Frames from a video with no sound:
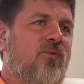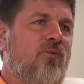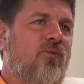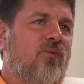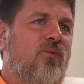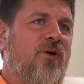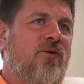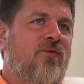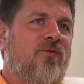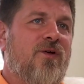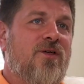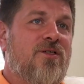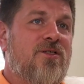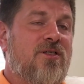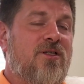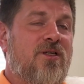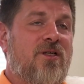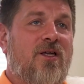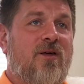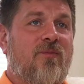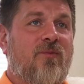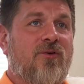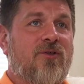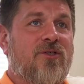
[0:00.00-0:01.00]
we visited
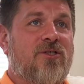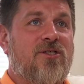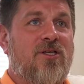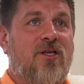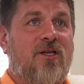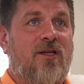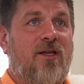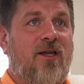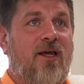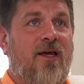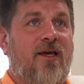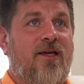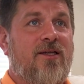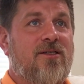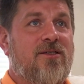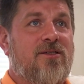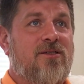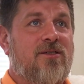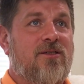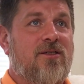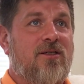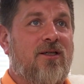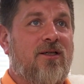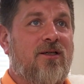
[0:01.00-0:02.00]
him on
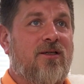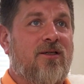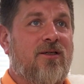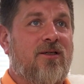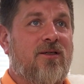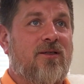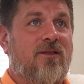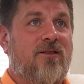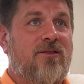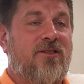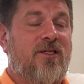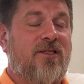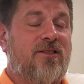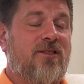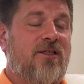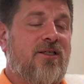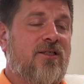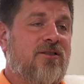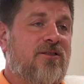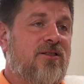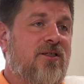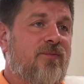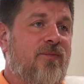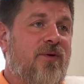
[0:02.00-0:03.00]
Sundays, the
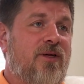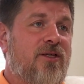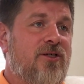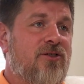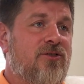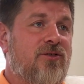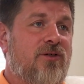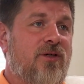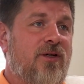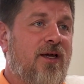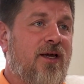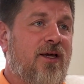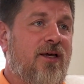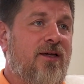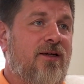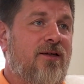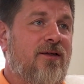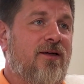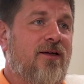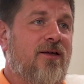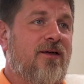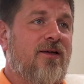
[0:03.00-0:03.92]
16 Cent Ministry Gang.